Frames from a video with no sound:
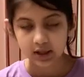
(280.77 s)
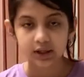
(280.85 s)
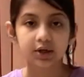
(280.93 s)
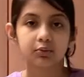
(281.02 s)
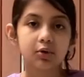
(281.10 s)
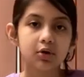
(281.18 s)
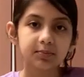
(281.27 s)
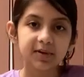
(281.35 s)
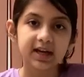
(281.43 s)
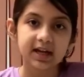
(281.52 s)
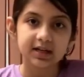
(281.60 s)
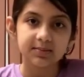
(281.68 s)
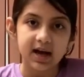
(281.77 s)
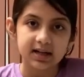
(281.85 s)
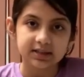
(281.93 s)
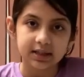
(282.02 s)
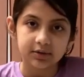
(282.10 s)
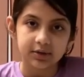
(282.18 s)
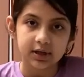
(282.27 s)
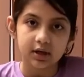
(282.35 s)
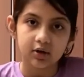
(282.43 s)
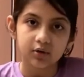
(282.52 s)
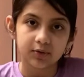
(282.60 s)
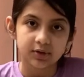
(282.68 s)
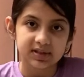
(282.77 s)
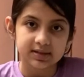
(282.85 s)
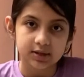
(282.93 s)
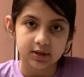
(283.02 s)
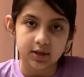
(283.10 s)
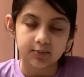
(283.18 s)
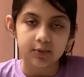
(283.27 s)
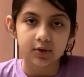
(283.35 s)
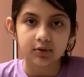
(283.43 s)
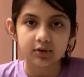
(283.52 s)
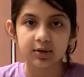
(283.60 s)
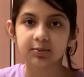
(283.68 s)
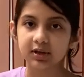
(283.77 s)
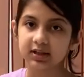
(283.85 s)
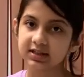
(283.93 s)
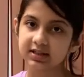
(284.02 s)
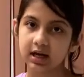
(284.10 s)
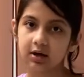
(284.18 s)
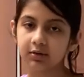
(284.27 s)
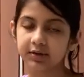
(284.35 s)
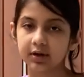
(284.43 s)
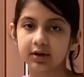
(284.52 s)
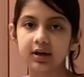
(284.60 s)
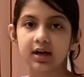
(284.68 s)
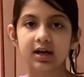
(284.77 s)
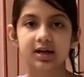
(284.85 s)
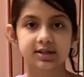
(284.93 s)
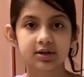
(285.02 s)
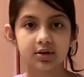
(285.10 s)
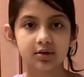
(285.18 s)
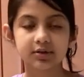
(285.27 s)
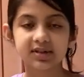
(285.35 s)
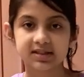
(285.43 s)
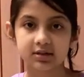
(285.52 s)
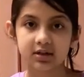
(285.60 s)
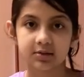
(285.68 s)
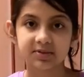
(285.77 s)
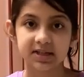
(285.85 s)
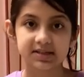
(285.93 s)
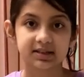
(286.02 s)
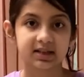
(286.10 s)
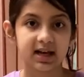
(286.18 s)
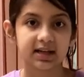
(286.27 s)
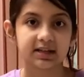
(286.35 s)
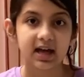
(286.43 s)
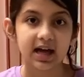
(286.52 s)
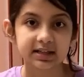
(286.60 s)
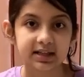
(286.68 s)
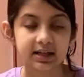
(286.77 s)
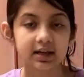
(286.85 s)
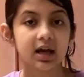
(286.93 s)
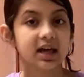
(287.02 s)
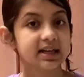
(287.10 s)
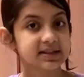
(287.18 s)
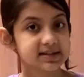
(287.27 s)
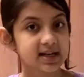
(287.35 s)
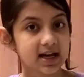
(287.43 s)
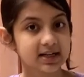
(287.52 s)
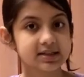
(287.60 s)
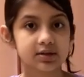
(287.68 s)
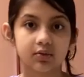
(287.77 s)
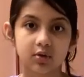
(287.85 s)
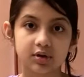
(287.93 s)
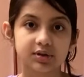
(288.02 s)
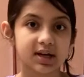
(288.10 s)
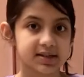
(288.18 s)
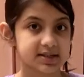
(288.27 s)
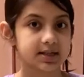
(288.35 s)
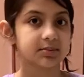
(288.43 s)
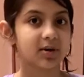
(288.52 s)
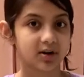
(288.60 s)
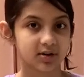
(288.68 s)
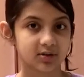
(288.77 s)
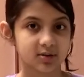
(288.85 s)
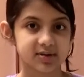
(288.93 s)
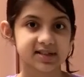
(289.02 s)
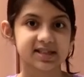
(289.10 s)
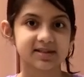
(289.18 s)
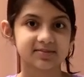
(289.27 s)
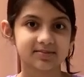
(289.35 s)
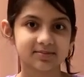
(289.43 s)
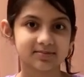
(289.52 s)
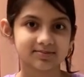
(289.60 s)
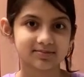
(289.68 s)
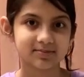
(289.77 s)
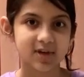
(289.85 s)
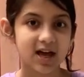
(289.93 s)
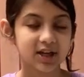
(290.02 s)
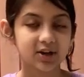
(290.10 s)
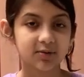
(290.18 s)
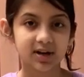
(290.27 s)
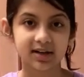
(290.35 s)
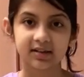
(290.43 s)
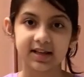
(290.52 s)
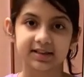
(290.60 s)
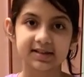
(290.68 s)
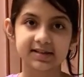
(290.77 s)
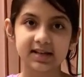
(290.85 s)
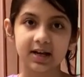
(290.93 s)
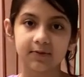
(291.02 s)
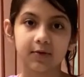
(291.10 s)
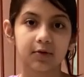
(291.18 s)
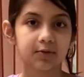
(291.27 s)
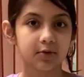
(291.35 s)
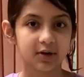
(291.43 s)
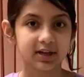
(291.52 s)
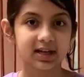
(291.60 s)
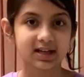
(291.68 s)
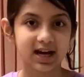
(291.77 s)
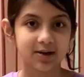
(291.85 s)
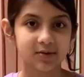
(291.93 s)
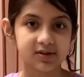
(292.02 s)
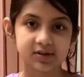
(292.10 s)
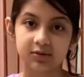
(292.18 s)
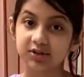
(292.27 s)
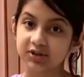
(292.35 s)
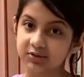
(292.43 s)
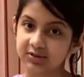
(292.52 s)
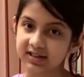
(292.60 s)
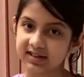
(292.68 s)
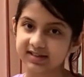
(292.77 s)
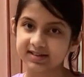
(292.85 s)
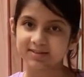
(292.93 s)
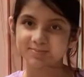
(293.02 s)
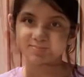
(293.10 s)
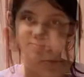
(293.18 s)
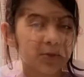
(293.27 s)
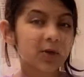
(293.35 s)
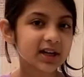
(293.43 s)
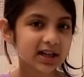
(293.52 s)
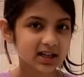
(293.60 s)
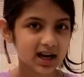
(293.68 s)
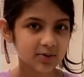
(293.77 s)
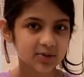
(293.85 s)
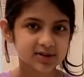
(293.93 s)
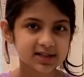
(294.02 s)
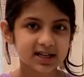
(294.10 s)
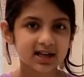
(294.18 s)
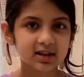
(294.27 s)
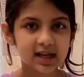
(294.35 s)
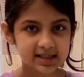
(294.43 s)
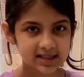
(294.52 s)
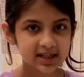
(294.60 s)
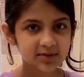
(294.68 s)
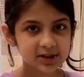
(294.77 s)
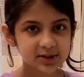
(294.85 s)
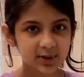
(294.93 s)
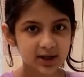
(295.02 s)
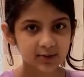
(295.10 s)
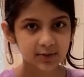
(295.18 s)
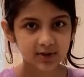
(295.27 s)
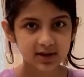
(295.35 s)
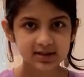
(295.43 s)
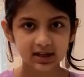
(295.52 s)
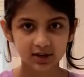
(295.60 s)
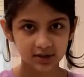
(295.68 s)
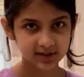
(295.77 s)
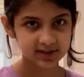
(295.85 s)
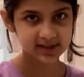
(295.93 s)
There won't be any bacteria over the syrup. We're only putting the towel there so the syrup doesn't get any insects or dust particles. You want to let this set for 48 hours or 2 days. It has been 48 hours. Let's see what's waiting for us under this